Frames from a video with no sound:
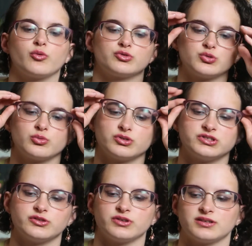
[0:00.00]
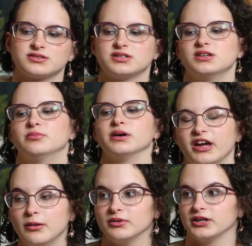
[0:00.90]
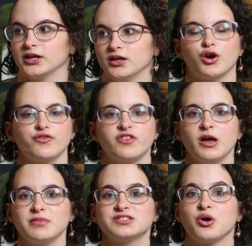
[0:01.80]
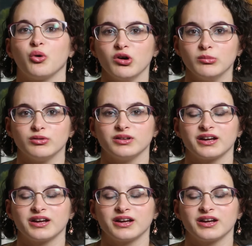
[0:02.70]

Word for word: for, towards their destiny, but family, her family's horrible.